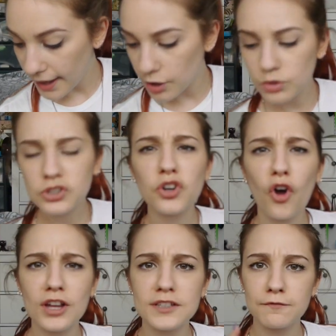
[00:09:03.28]
I also
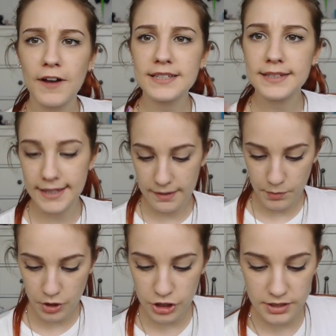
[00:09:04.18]
got her some Vaseline
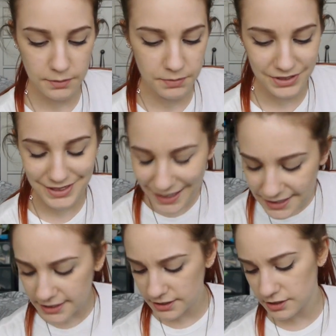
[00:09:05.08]
because she's
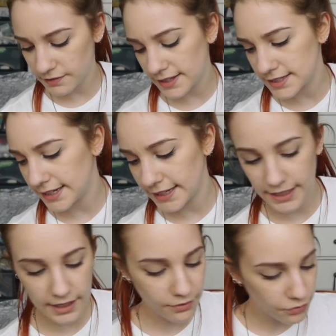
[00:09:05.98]
addicted to Vaseline,
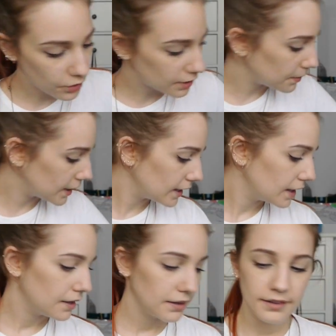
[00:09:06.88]
and I thought it'd be
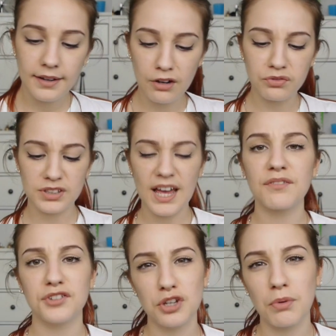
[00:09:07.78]
helpful to
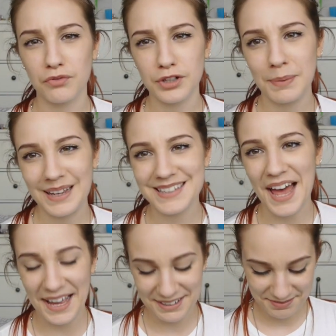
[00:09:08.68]
have a new one for the big day.